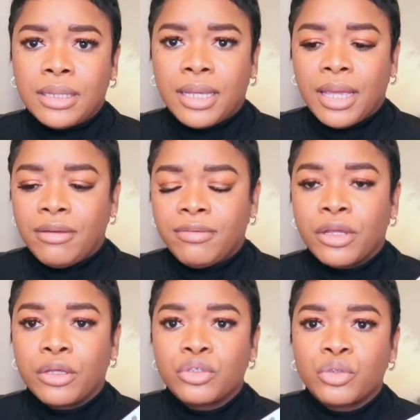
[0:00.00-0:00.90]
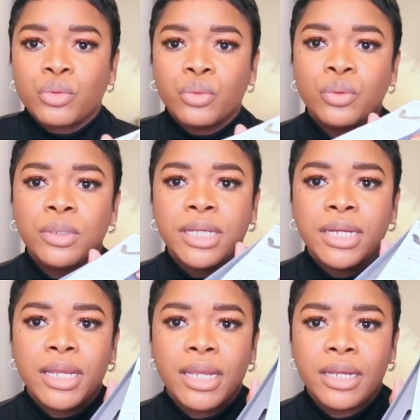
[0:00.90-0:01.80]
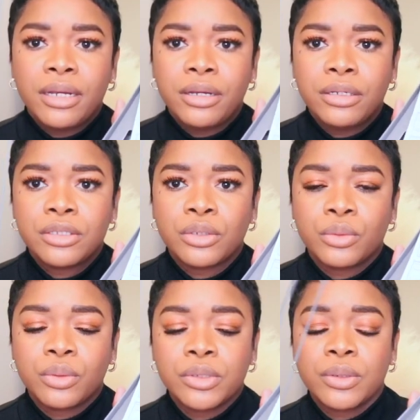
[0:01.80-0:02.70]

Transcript: They have like a tool in here too.